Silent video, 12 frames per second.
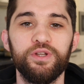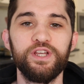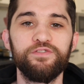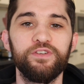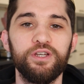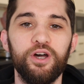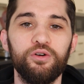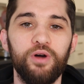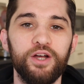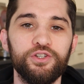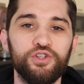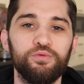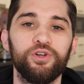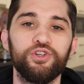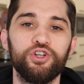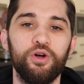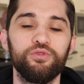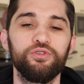in this video, I just want to
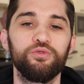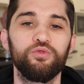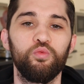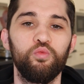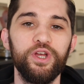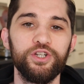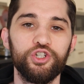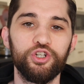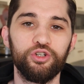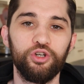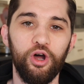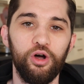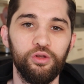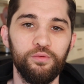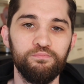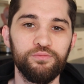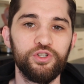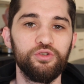show you which
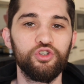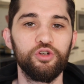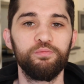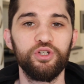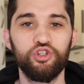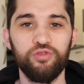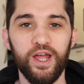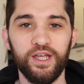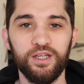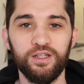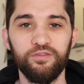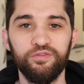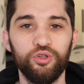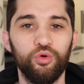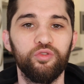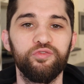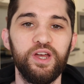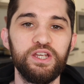columns you should be tracking for
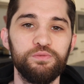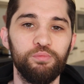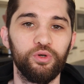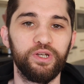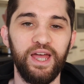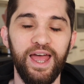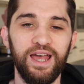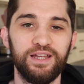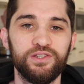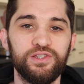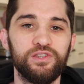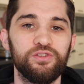your Facebook ads.